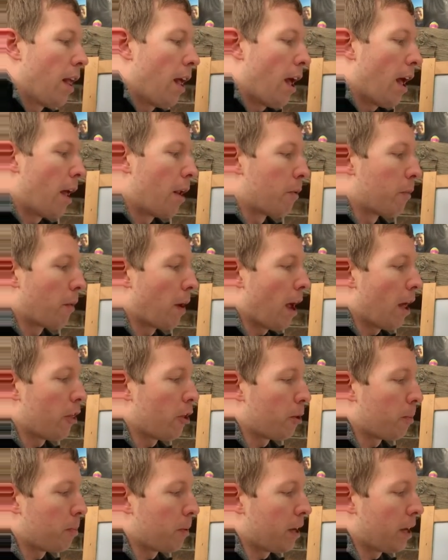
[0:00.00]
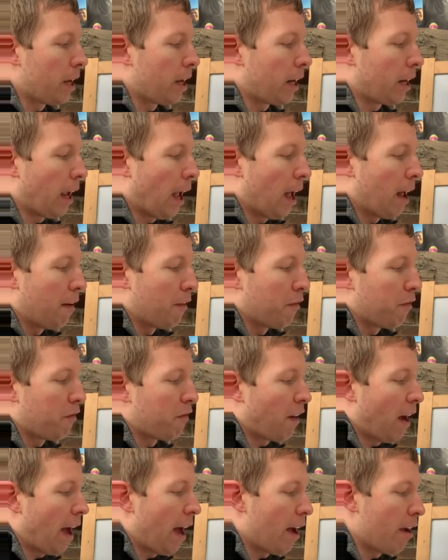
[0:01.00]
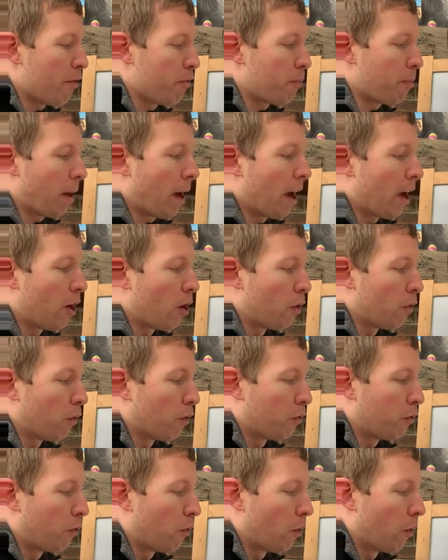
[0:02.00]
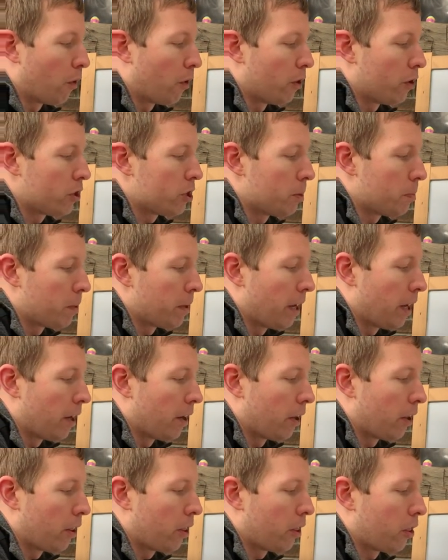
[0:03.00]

And rather being at 5 pi over 4, this would be at